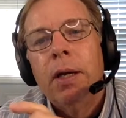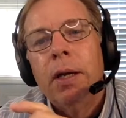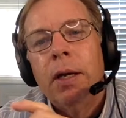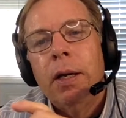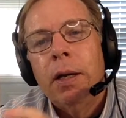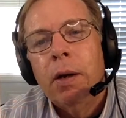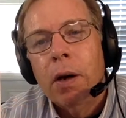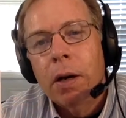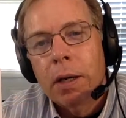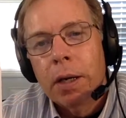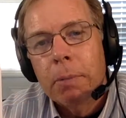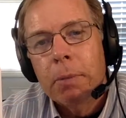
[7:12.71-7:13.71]
and
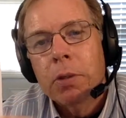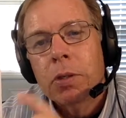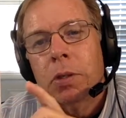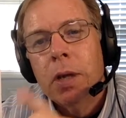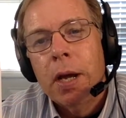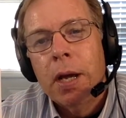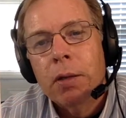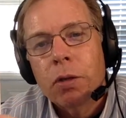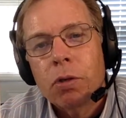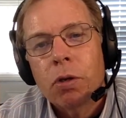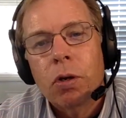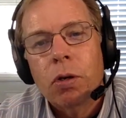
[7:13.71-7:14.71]
Archippus and
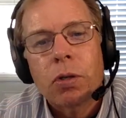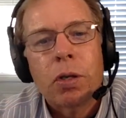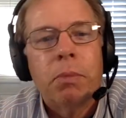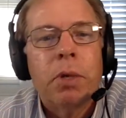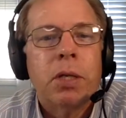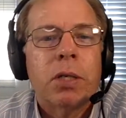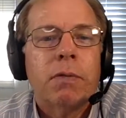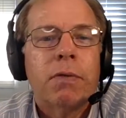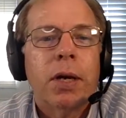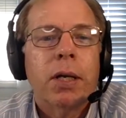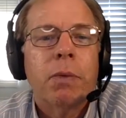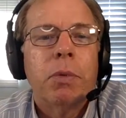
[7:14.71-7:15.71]
the church that meets in
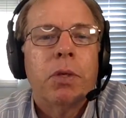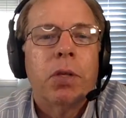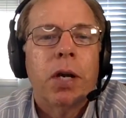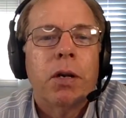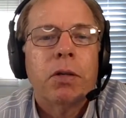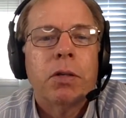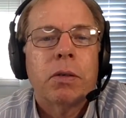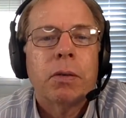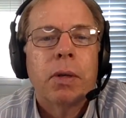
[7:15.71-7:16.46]
Philemon's house?